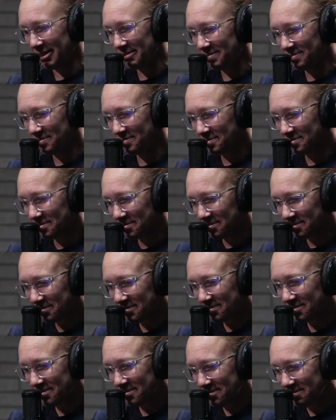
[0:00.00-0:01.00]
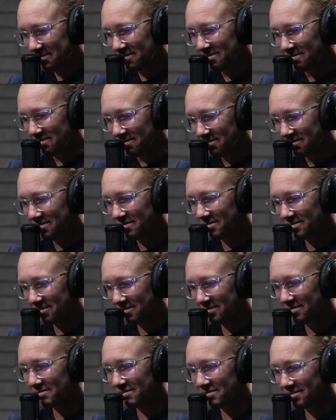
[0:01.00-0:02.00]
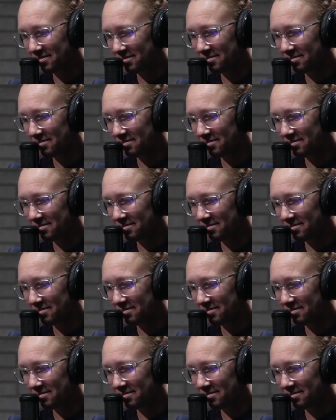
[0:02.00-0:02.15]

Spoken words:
You can read the list for yourself. We're not going to go